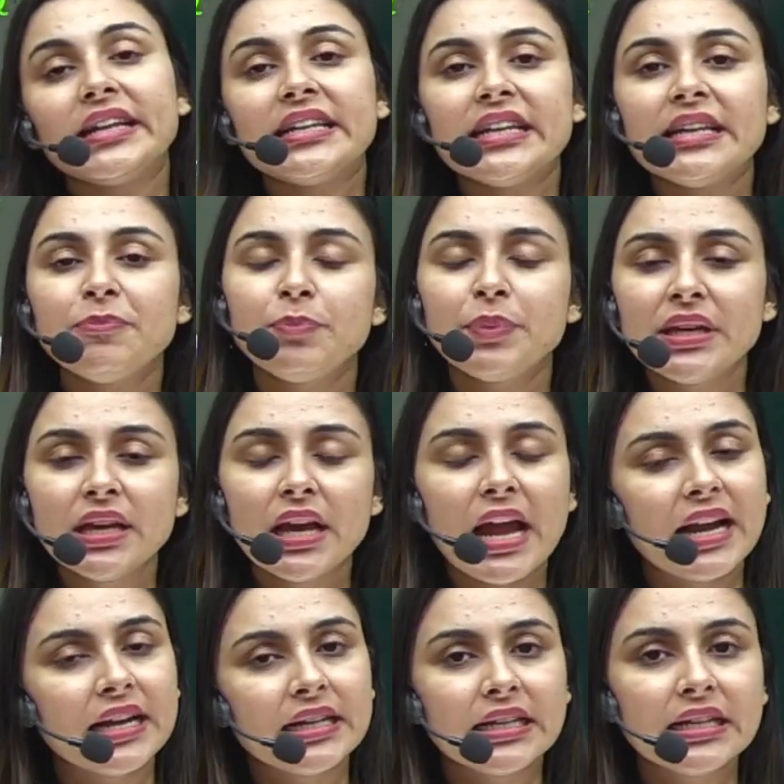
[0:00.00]
dp
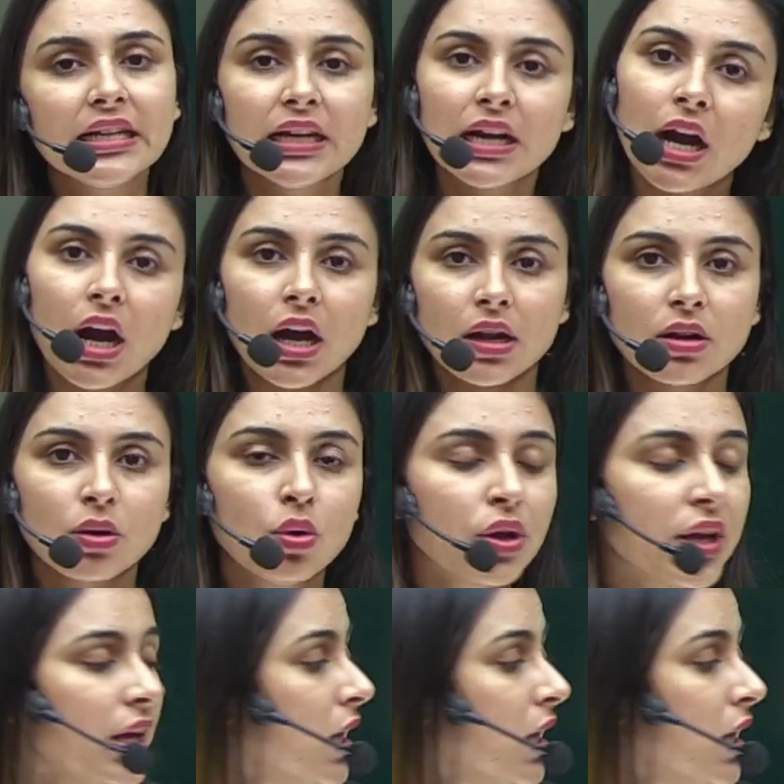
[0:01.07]
and dr, okay.